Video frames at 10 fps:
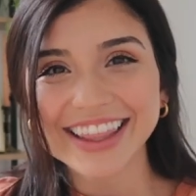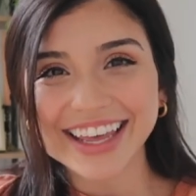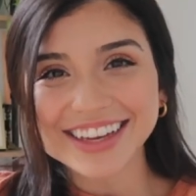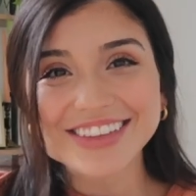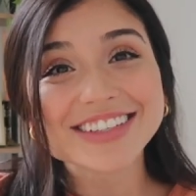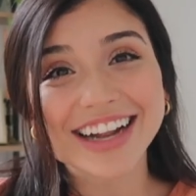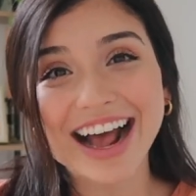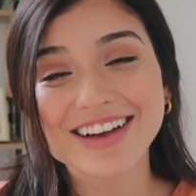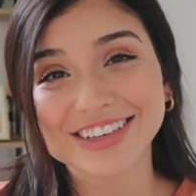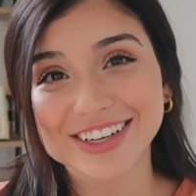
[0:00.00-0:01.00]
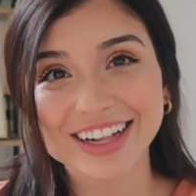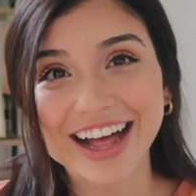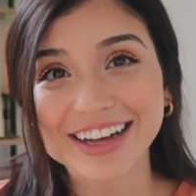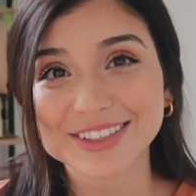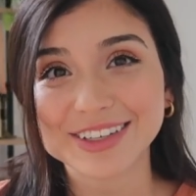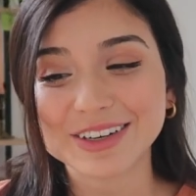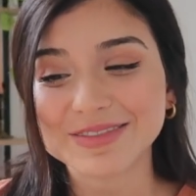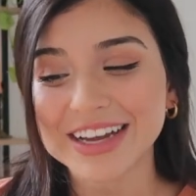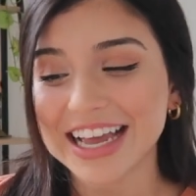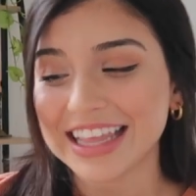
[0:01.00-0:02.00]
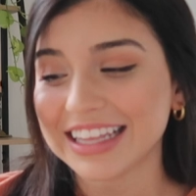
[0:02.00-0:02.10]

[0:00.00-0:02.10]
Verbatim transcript: that you should have in your classroom.